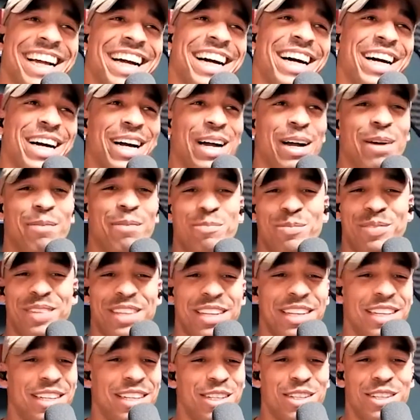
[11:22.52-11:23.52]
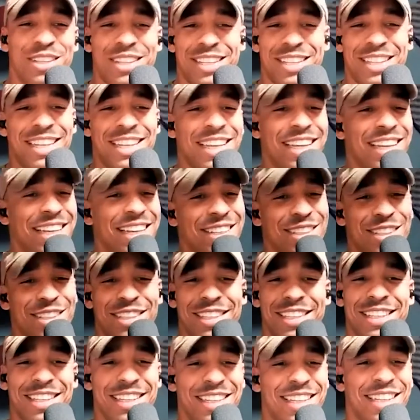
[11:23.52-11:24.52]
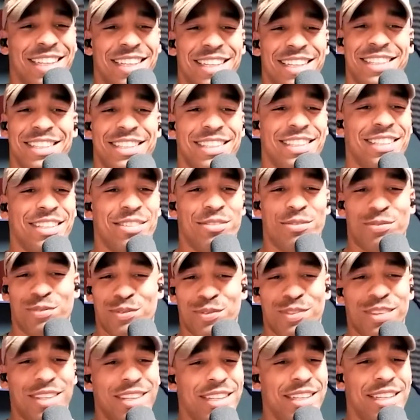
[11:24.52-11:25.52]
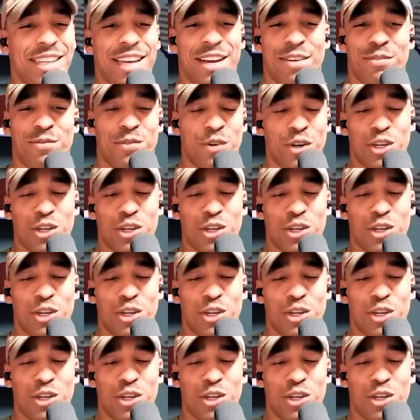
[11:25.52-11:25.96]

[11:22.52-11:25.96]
21 versions or whatever, virgins or whatever